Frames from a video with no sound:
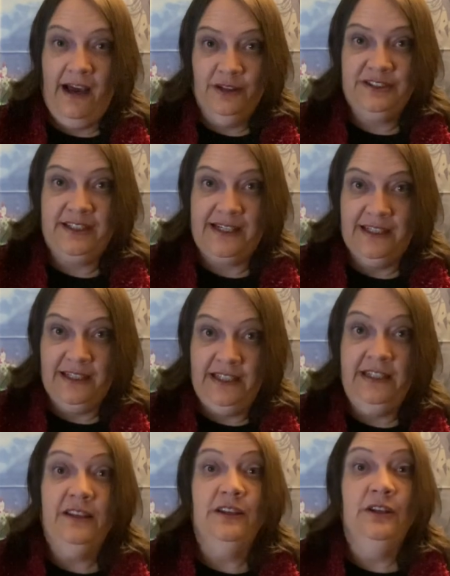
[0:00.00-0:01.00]

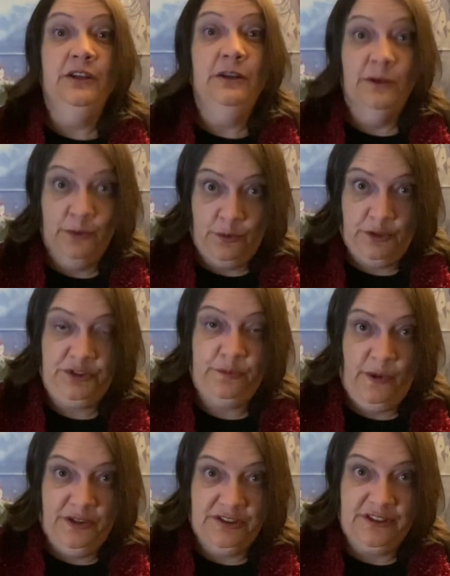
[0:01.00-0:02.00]
suddenly you're
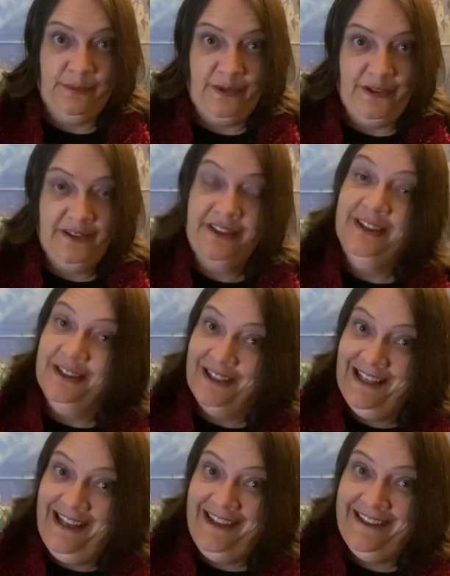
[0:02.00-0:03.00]
responsible. Good
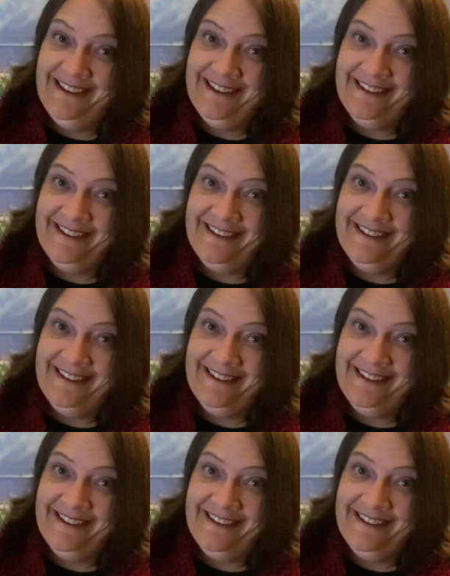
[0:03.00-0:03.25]
luck.